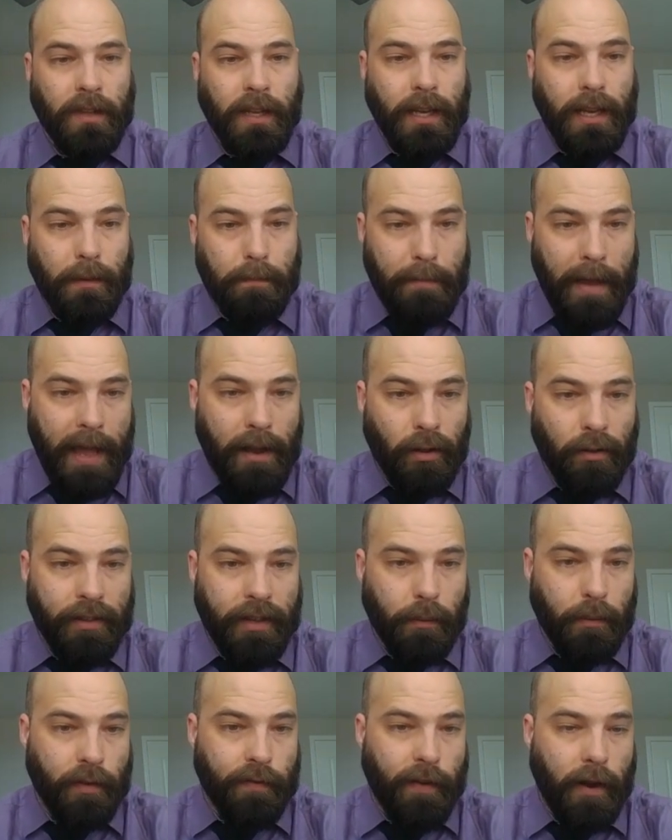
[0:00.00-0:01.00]
In battle,
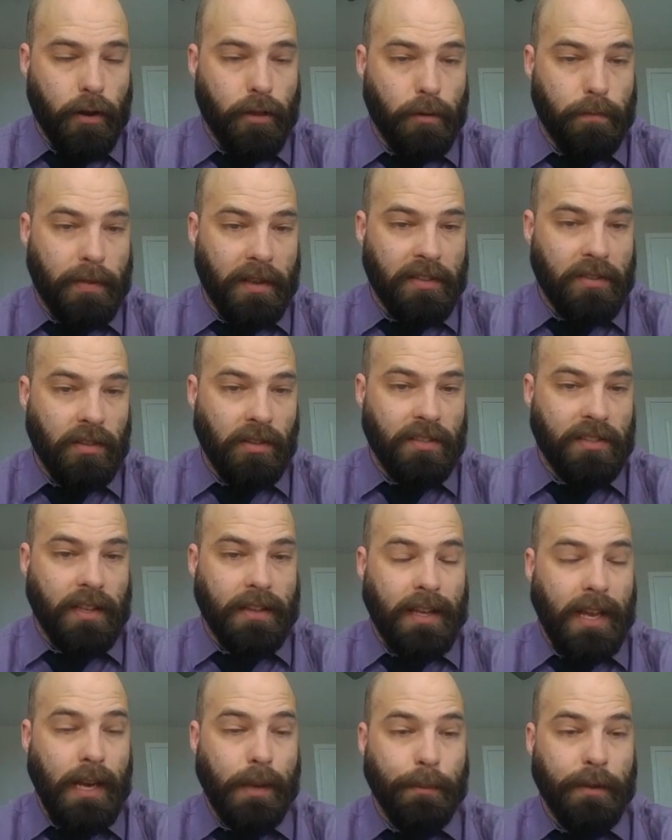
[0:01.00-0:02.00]
they would fire their pistols
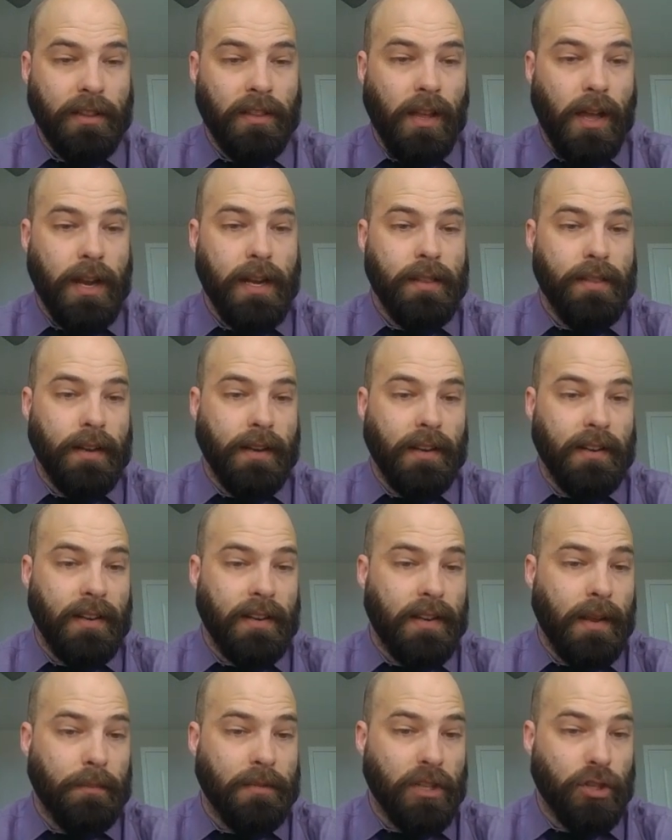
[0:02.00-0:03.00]
at the enemy line, then an
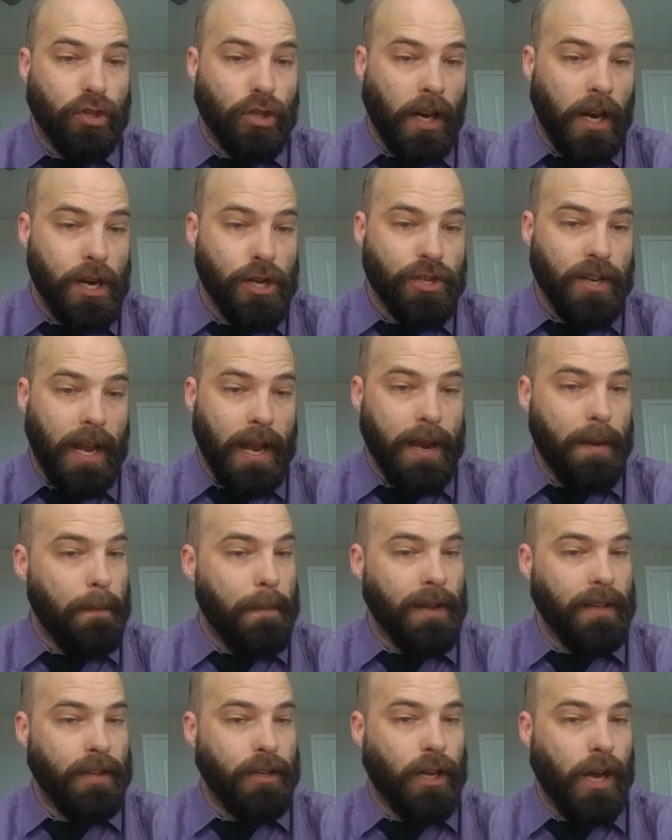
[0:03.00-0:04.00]
attempt to charge, and
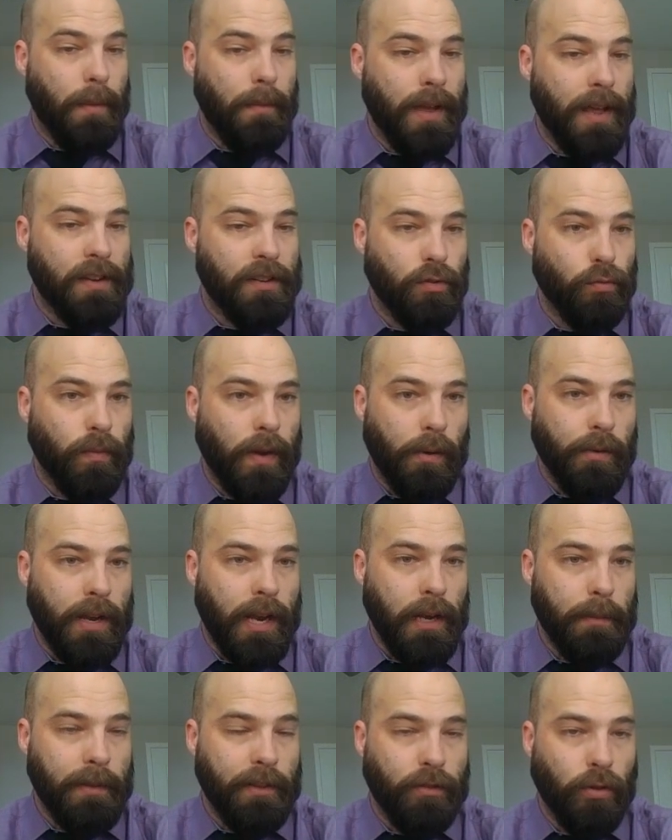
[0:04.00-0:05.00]
melee combat to rout
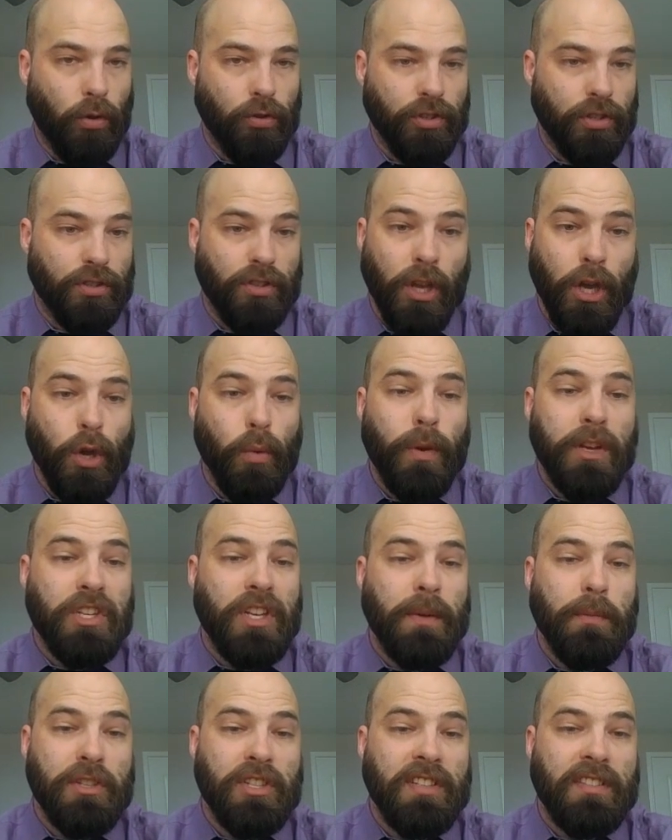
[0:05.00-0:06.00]
enemy soldiers,
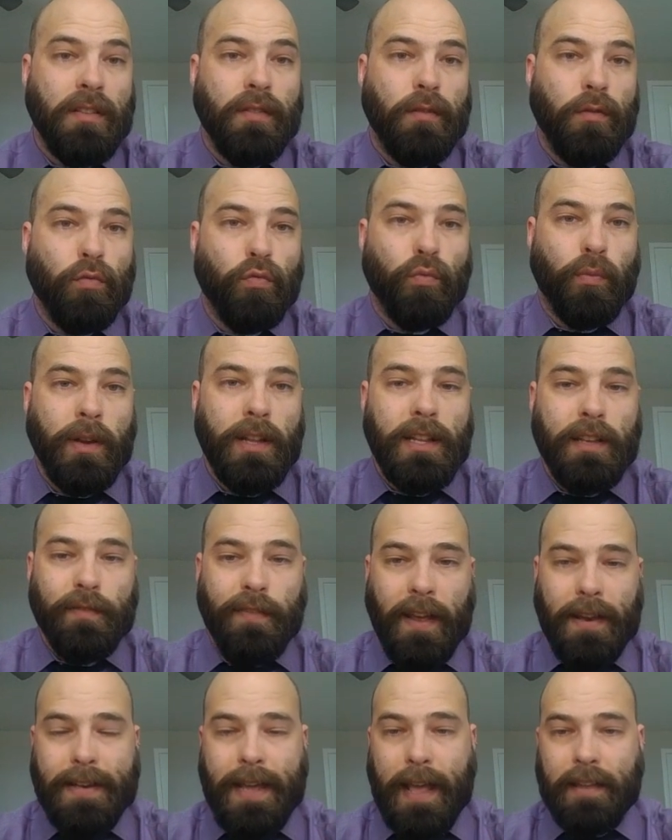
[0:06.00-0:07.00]
which is a really
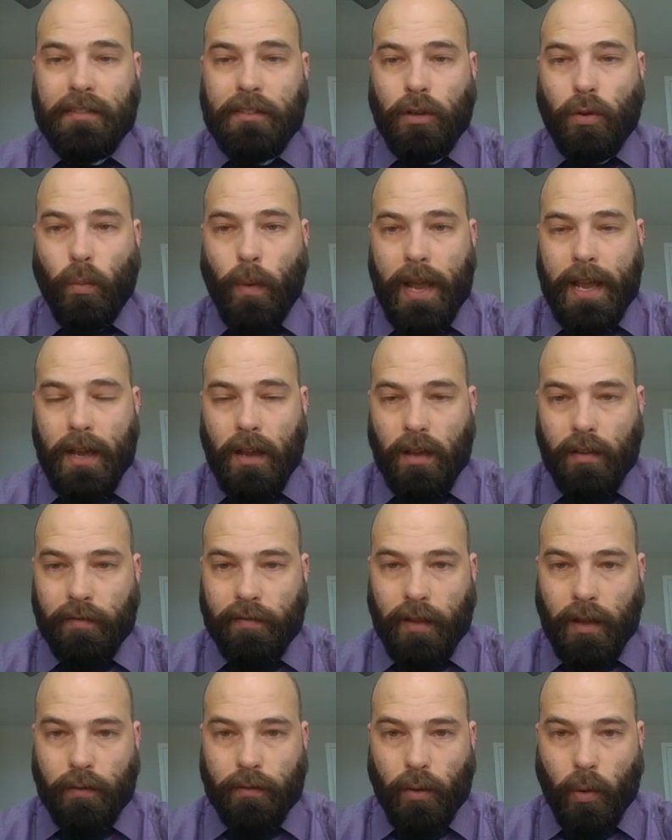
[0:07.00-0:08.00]
fantastic way
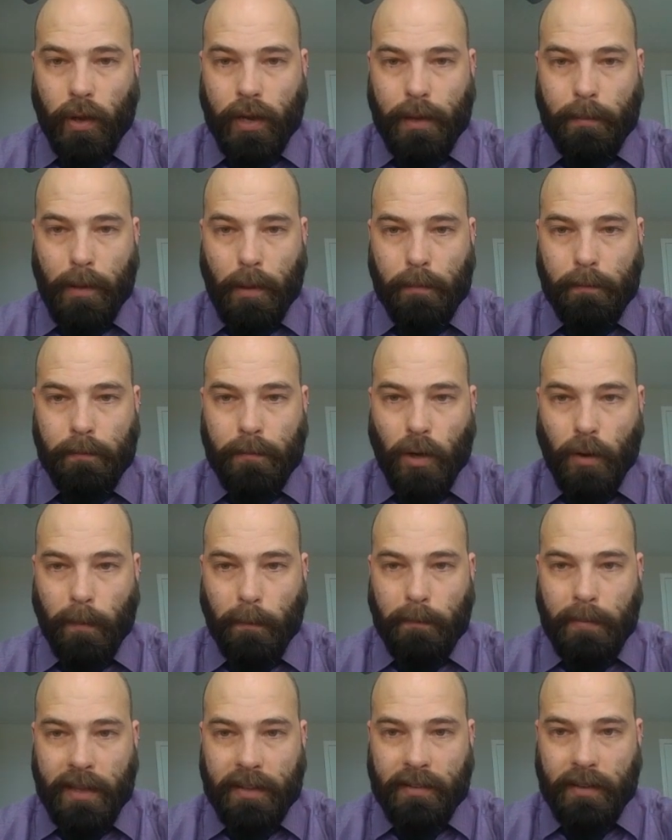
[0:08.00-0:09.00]
of going about your
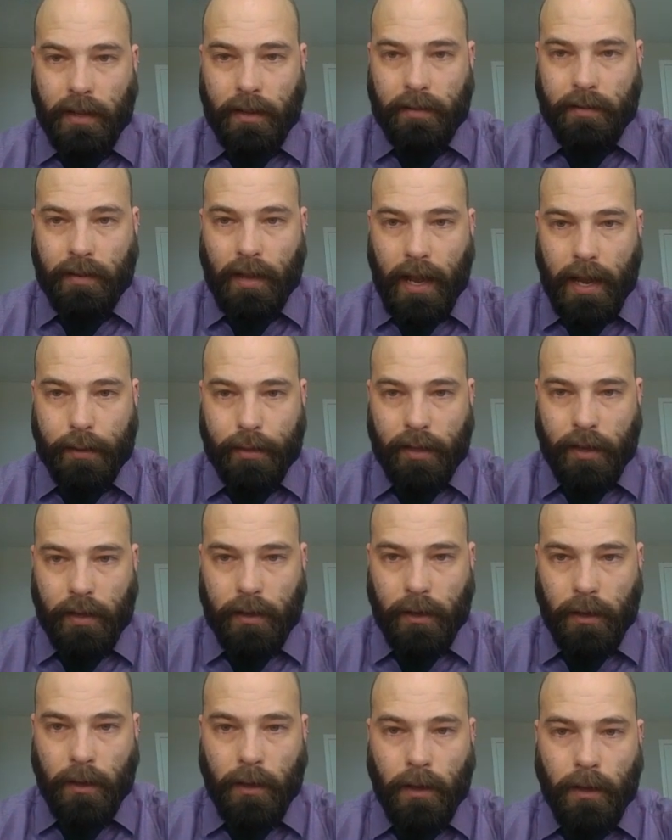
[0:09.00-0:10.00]
business, I think.